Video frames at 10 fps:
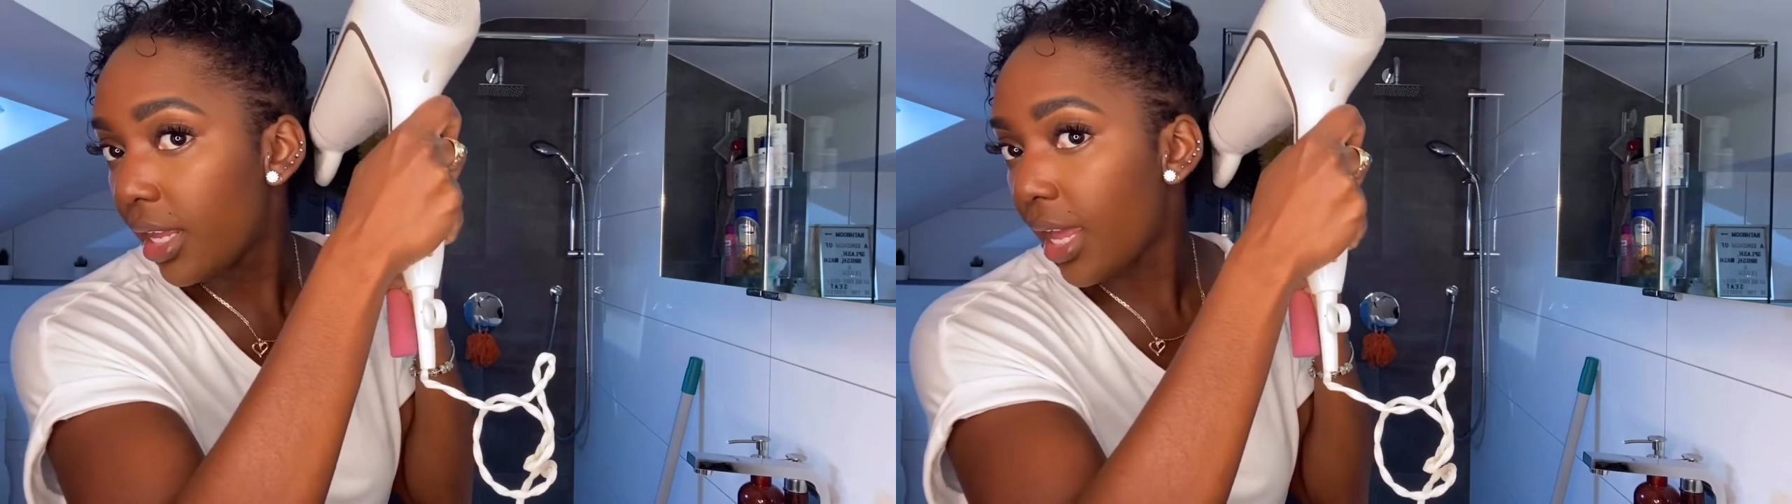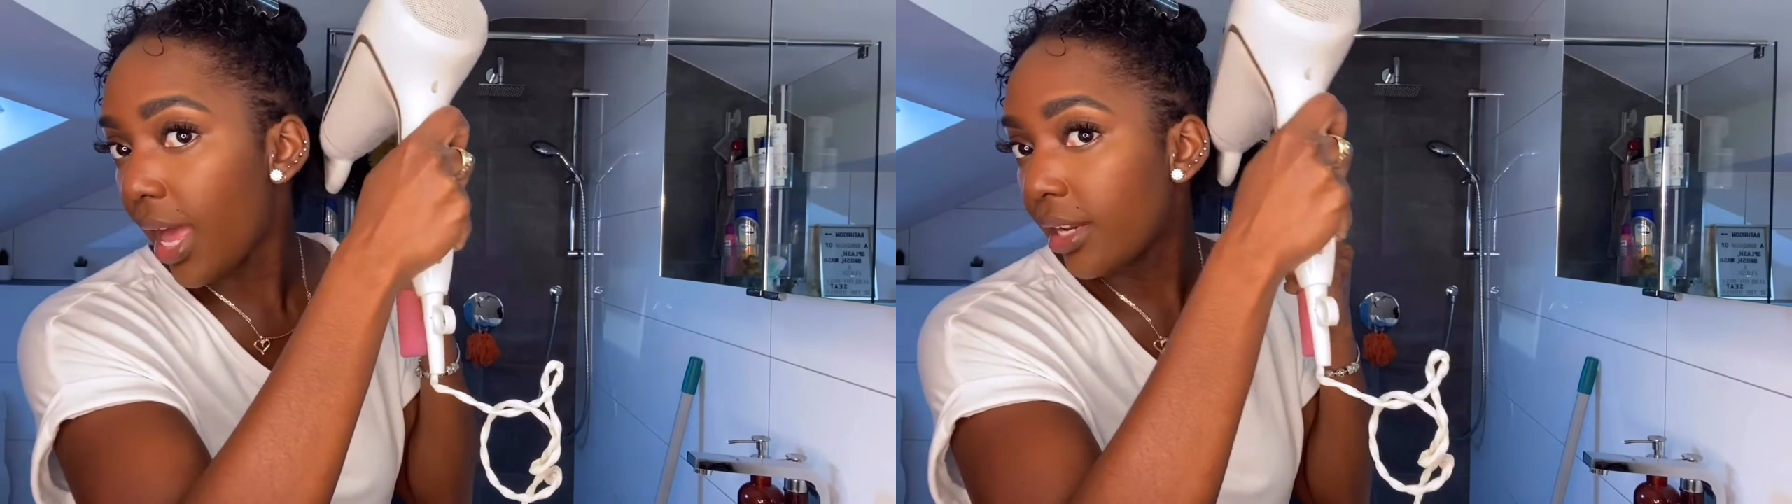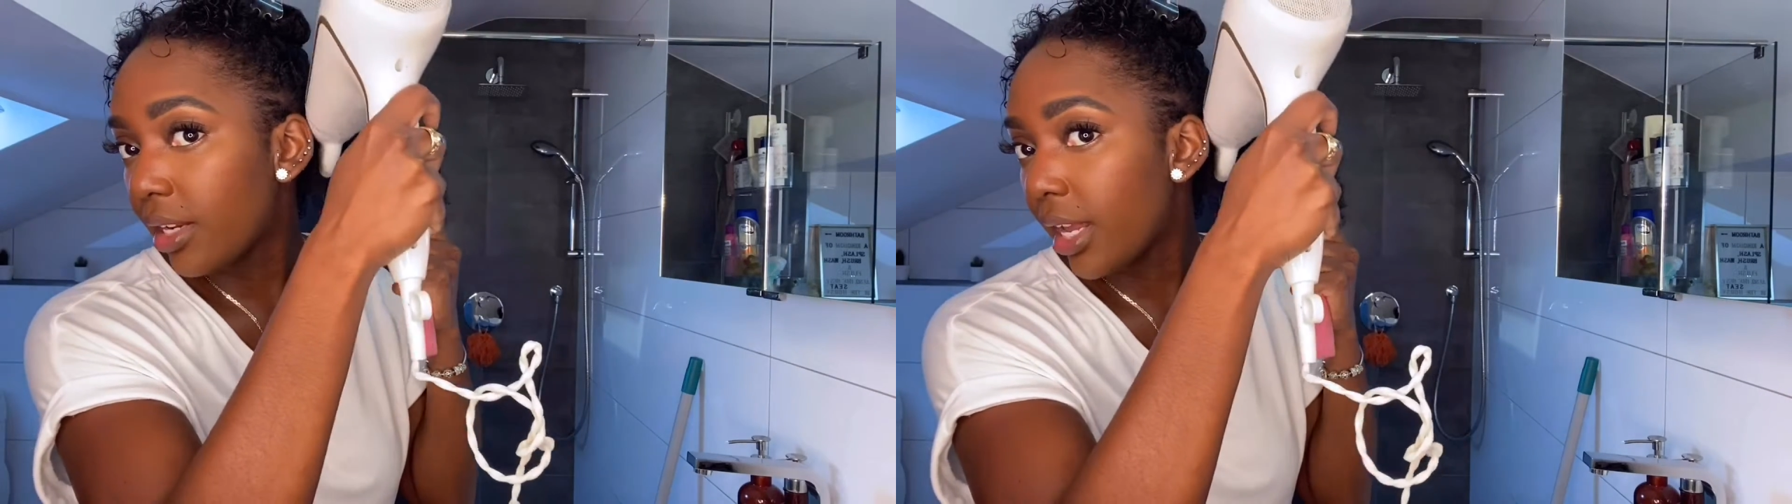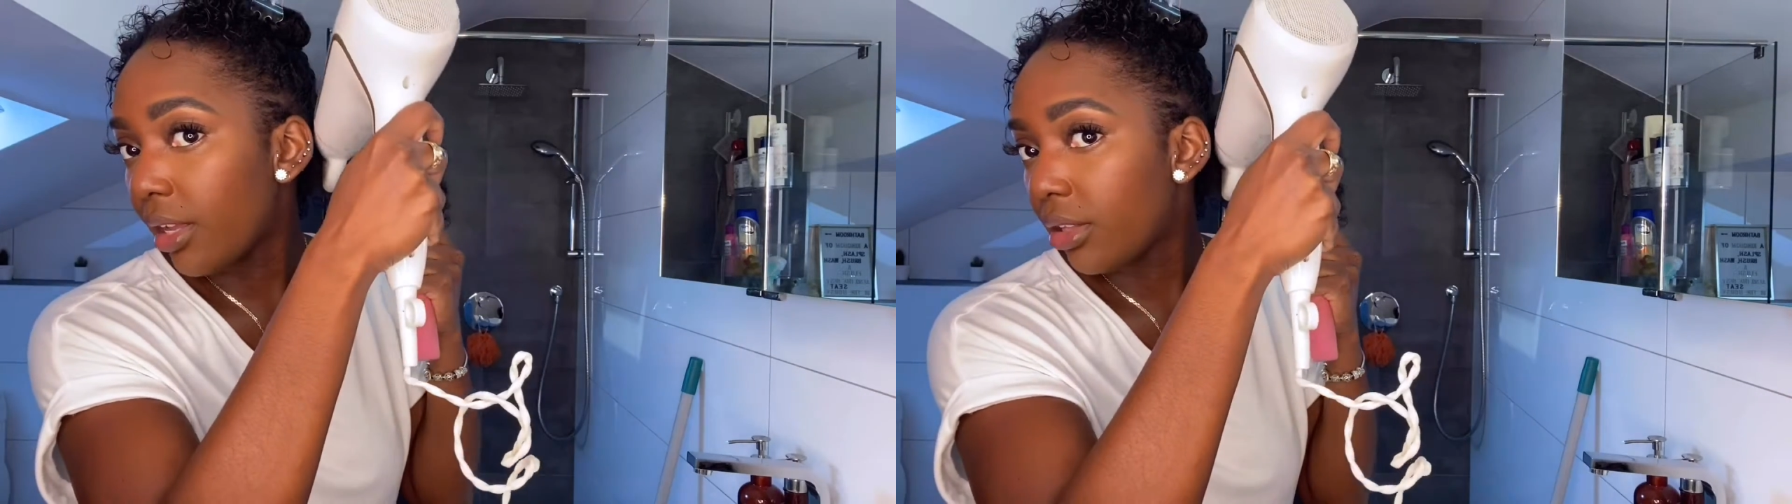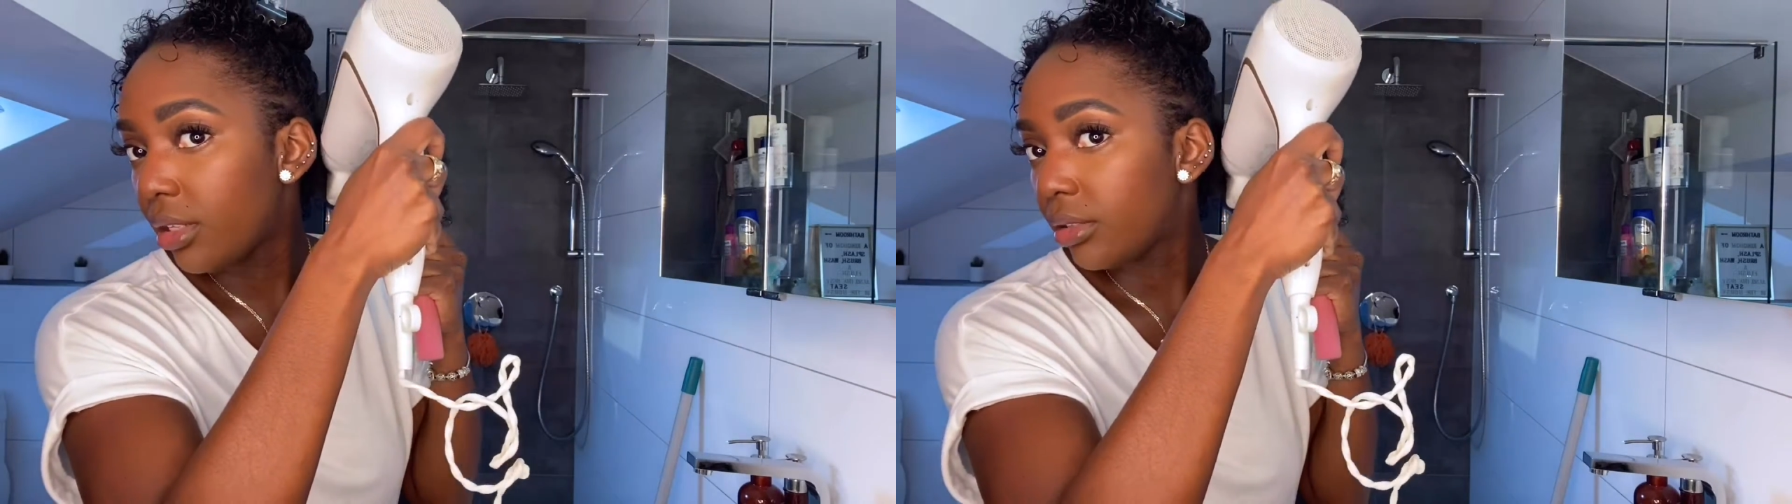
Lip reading: at an angle.